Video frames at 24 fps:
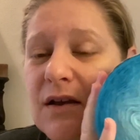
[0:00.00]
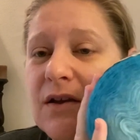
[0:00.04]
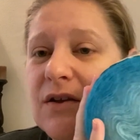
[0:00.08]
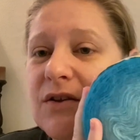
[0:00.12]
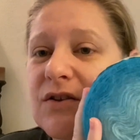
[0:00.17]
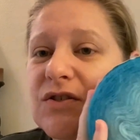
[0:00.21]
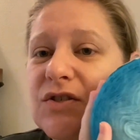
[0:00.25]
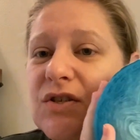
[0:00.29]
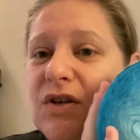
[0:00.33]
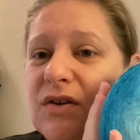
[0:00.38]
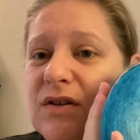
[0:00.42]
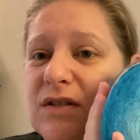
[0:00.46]

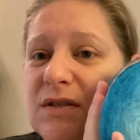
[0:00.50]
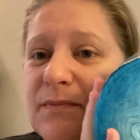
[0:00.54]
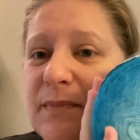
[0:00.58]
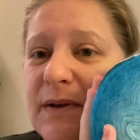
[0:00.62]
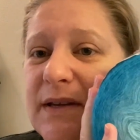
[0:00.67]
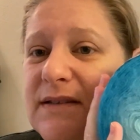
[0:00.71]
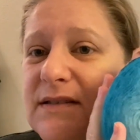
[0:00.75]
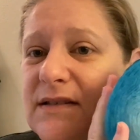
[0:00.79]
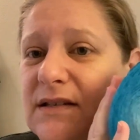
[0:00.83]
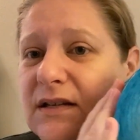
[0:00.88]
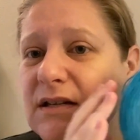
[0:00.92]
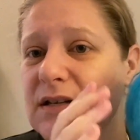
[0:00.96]
So it's
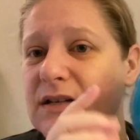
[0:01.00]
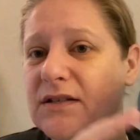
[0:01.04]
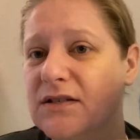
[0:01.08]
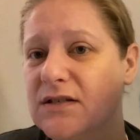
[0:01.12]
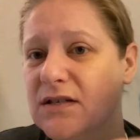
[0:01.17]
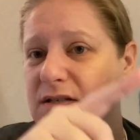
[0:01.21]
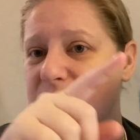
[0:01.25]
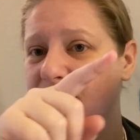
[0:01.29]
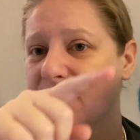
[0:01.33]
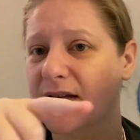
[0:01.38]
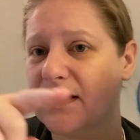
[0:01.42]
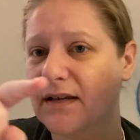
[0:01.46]
basically
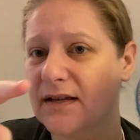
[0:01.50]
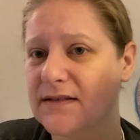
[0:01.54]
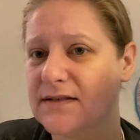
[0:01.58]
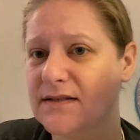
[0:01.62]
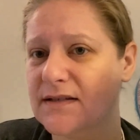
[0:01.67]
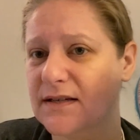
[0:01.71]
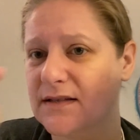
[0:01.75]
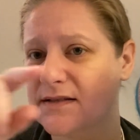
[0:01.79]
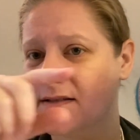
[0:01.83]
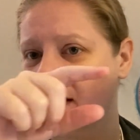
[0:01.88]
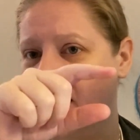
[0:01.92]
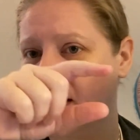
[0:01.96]
just like a
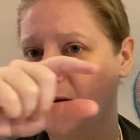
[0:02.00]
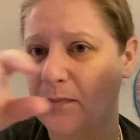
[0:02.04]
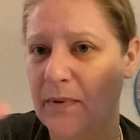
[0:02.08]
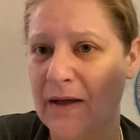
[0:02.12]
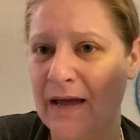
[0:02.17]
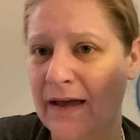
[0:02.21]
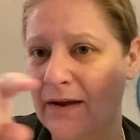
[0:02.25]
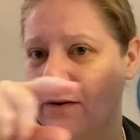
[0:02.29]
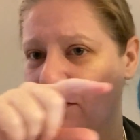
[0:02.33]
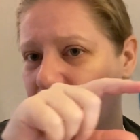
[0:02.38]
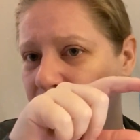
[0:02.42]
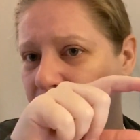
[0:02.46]
zigzag
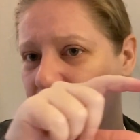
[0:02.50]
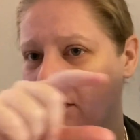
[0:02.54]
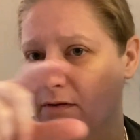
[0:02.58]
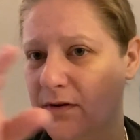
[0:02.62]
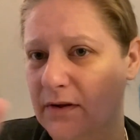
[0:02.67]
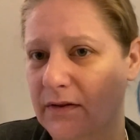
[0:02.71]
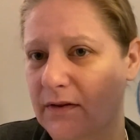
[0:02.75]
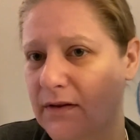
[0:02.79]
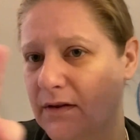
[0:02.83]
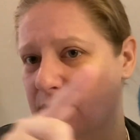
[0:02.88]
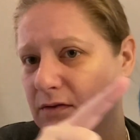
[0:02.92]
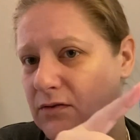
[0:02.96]
pattern,
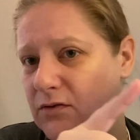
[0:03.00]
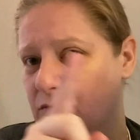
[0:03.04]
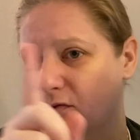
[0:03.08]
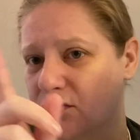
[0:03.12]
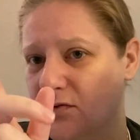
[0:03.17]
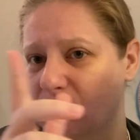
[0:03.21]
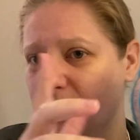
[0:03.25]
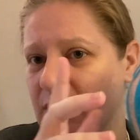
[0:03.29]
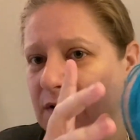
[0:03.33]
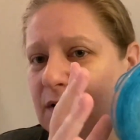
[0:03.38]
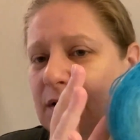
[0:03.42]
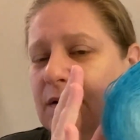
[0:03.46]
and then you
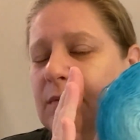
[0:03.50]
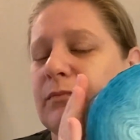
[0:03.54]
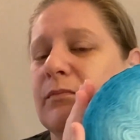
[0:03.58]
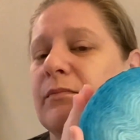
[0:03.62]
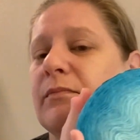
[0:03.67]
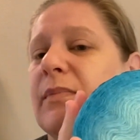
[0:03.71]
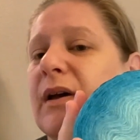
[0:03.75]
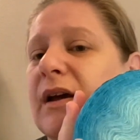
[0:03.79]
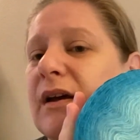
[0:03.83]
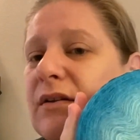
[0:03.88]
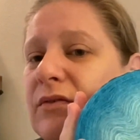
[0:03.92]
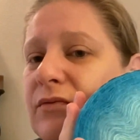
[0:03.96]
do the
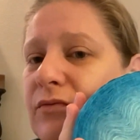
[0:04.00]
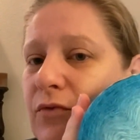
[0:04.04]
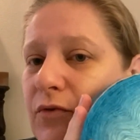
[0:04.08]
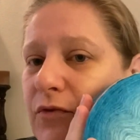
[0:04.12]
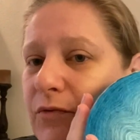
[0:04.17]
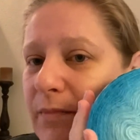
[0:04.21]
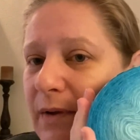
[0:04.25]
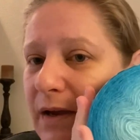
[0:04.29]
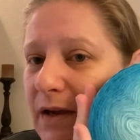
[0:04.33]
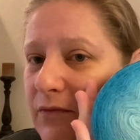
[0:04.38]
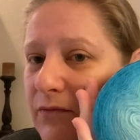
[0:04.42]
back and forth.